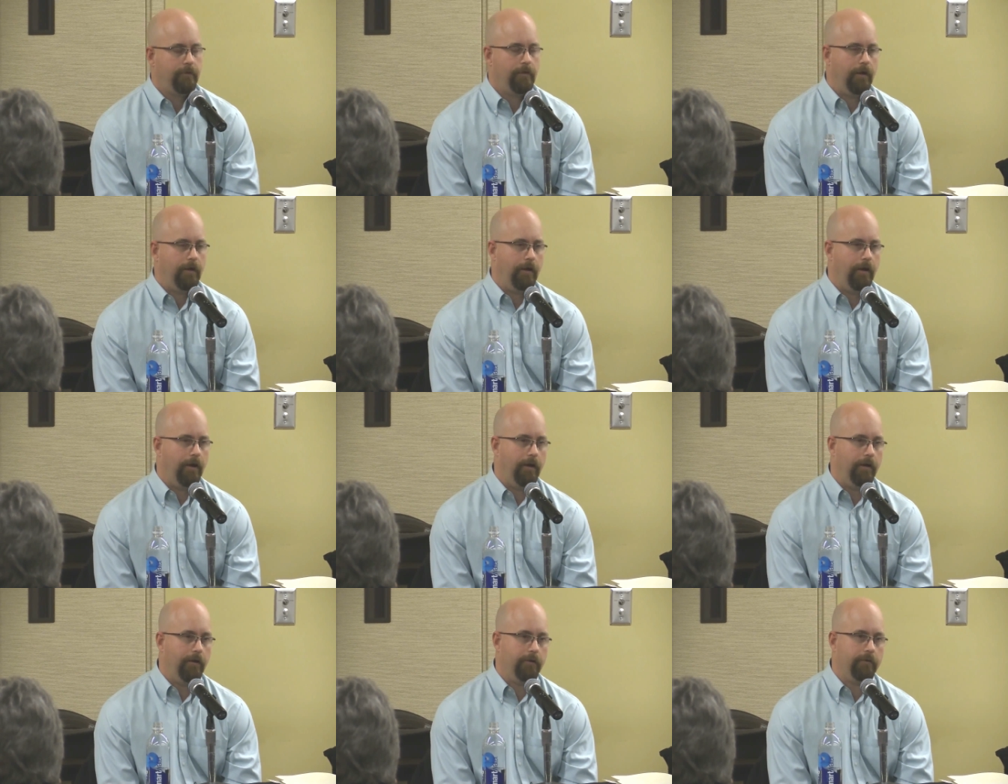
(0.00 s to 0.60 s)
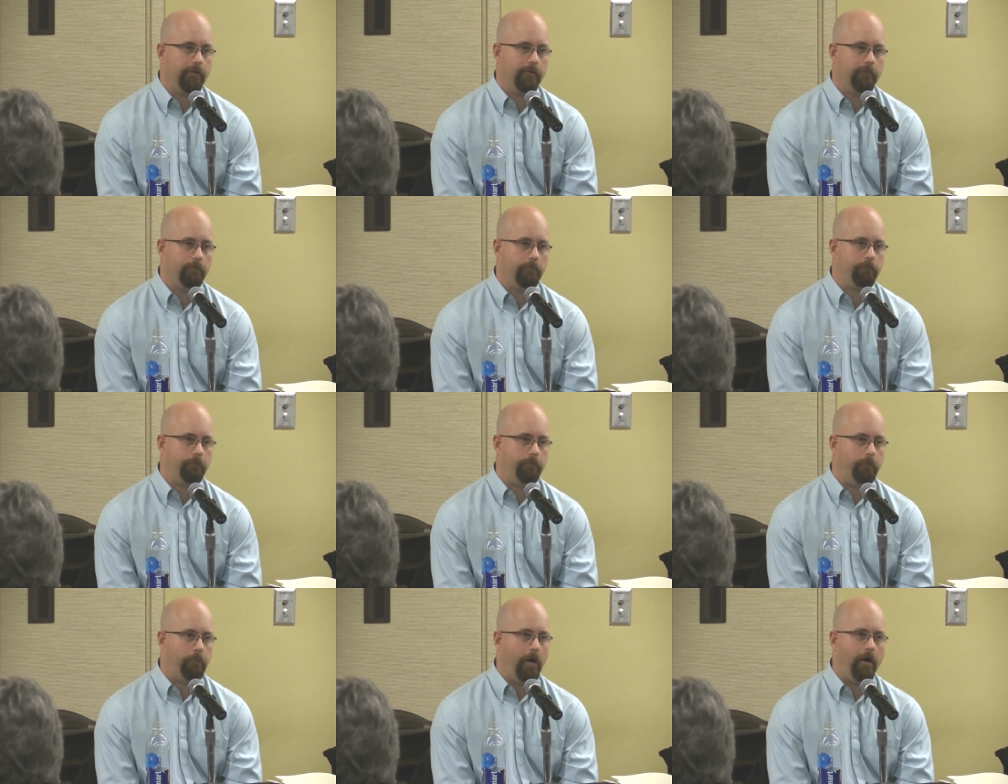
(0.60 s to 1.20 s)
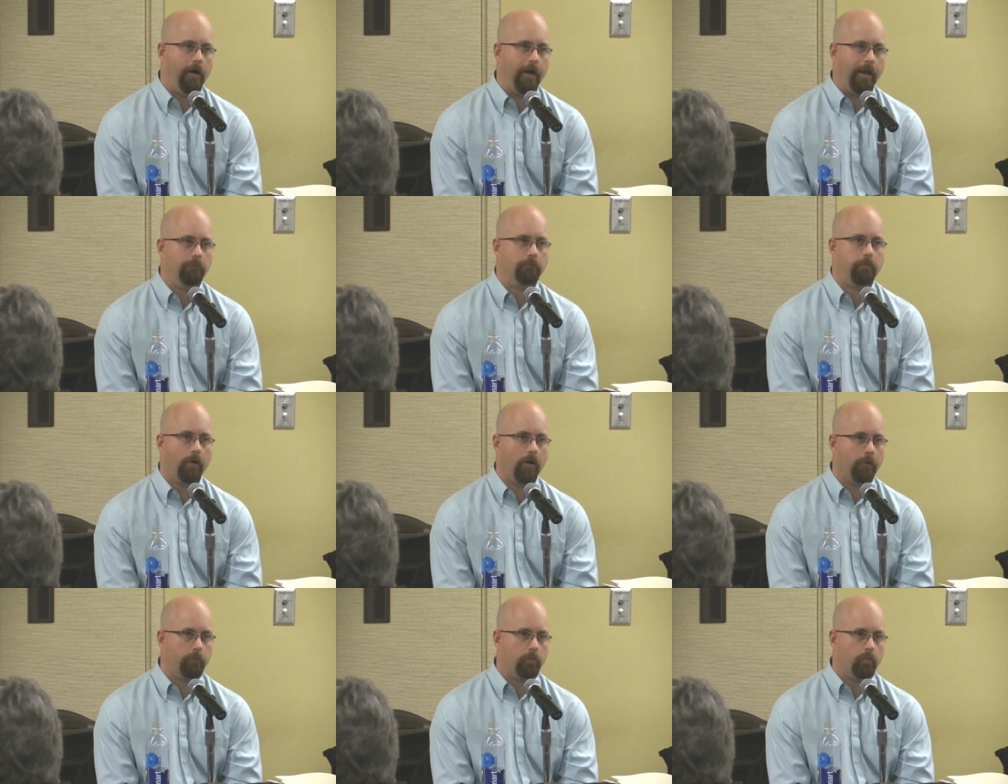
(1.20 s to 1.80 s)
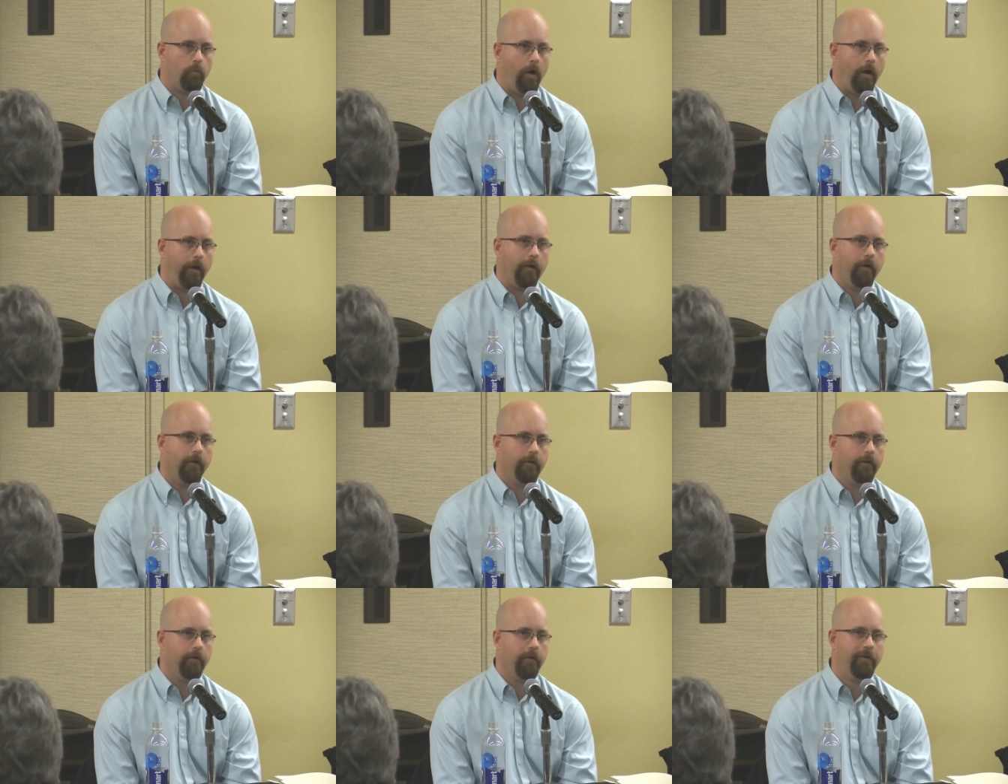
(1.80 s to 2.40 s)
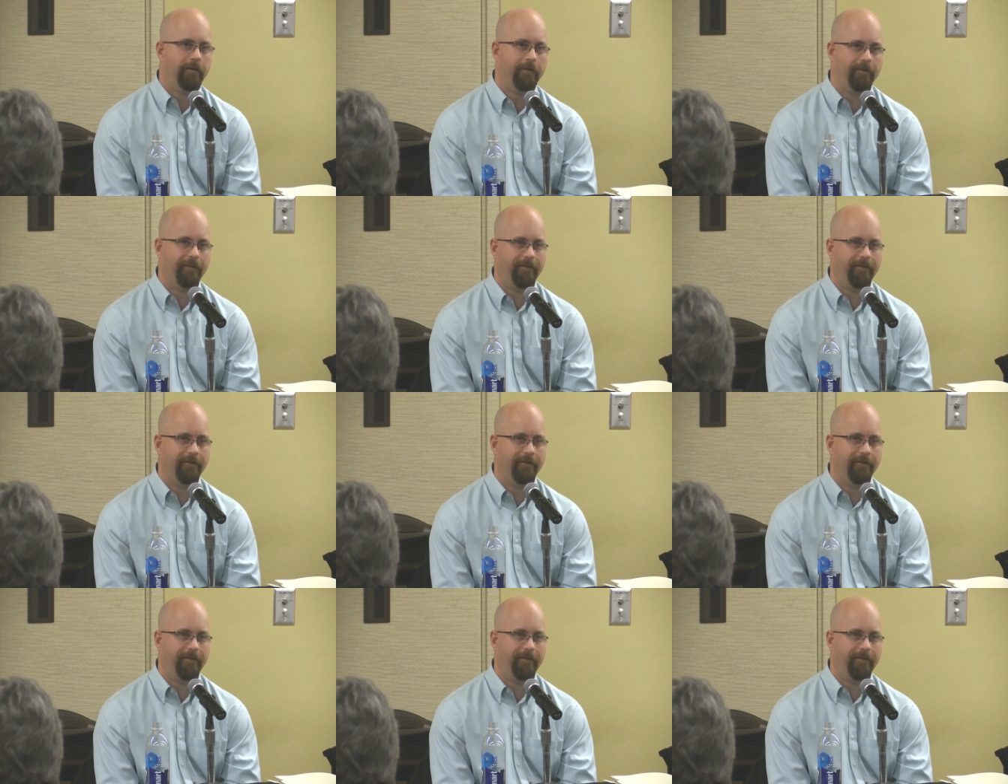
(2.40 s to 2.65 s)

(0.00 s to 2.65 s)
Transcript: uh, behind barbed wire.